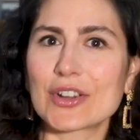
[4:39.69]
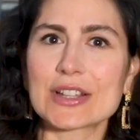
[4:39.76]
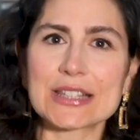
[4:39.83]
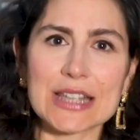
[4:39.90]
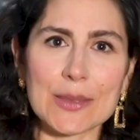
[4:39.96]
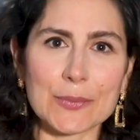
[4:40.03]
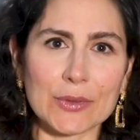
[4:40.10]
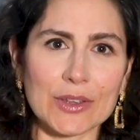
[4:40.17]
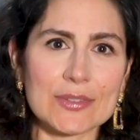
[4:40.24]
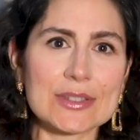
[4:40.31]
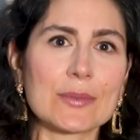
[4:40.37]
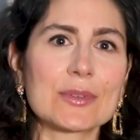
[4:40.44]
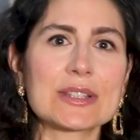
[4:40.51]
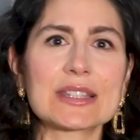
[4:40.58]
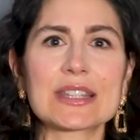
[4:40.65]
For example, if
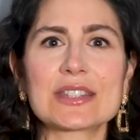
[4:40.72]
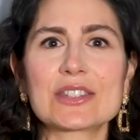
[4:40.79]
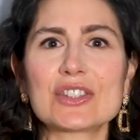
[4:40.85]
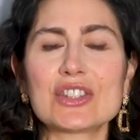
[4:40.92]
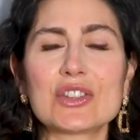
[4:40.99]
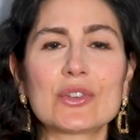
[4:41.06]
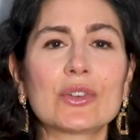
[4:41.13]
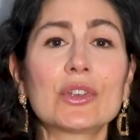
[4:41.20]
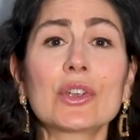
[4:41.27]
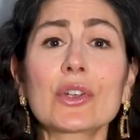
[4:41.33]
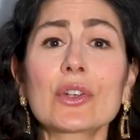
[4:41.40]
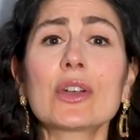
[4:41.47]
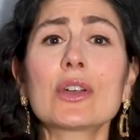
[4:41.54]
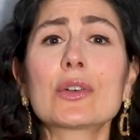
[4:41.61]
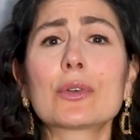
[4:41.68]
someone says to you,
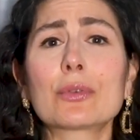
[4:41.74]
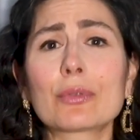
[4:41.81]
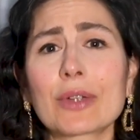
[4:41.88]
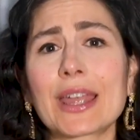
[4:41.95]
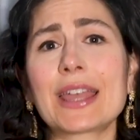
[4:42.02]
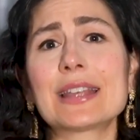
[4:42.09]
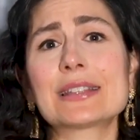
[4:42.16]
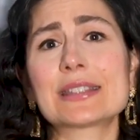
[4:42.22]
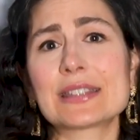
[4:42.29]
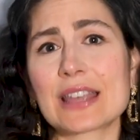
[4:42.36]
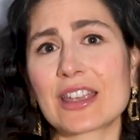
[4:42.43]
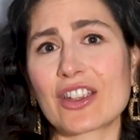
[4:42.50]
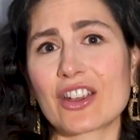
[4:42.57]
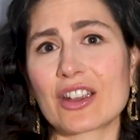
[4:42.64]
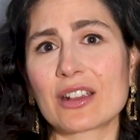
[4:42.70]
You're a great
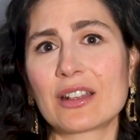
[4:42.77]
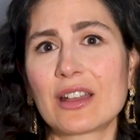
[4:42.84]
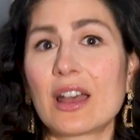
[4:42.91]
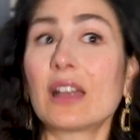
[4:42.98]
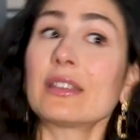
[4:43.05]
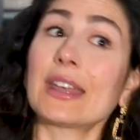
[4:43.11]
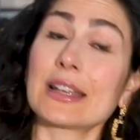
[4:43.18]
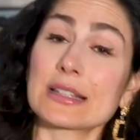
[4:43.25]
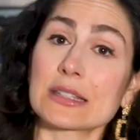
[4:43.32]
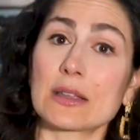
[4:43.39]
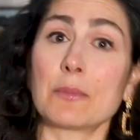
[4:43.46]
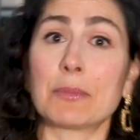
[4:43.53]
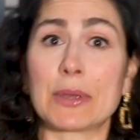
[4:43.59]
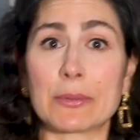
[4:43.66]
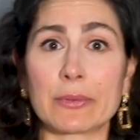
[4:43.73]
singer, unlike
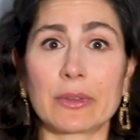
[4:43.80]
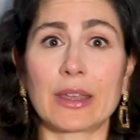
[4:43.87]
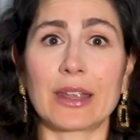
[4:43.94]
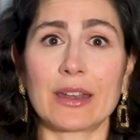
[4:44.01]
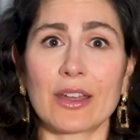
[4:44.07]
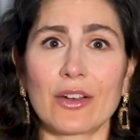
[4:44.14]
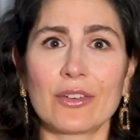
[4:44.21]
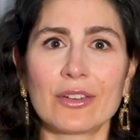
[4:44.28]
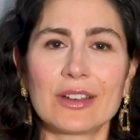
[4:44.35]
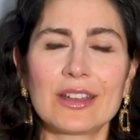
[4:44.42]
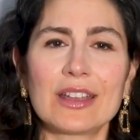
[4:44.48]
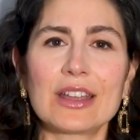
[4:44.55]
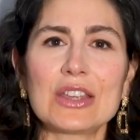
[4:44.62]
some people I know,